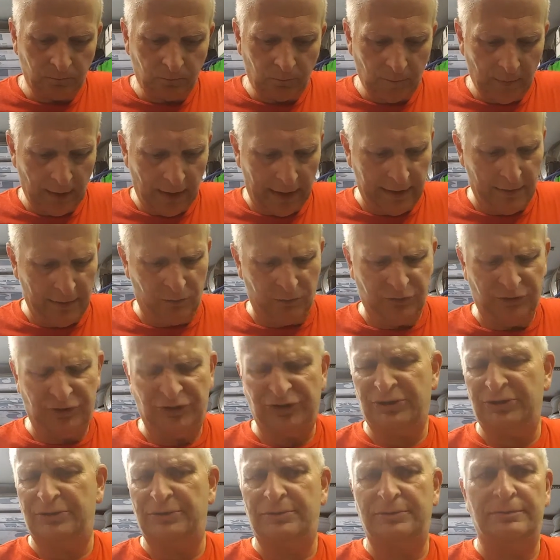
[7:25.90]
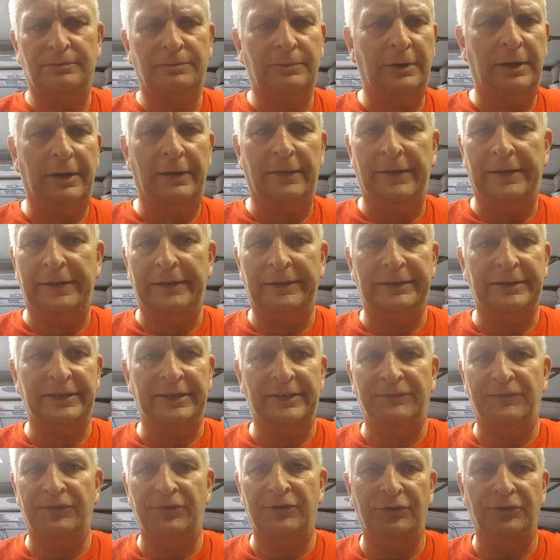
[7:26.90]
It was, I think, a
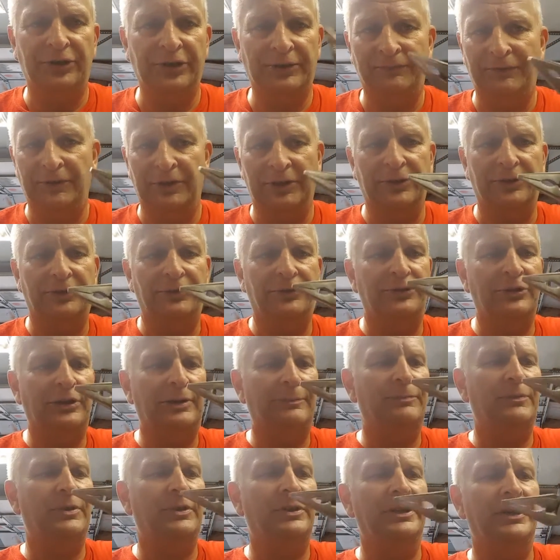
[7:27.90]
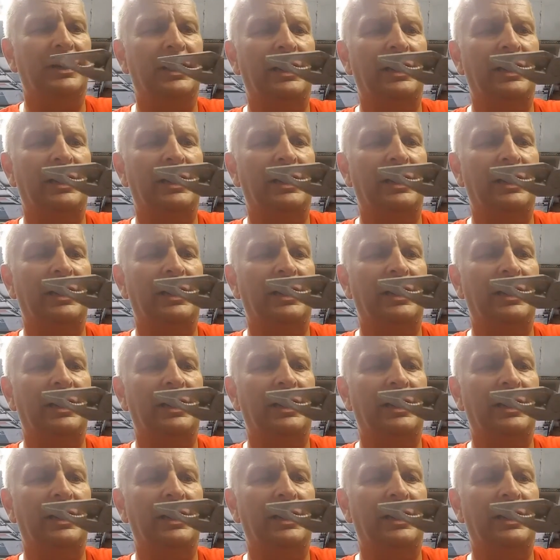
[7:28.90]
gift certificate or something that I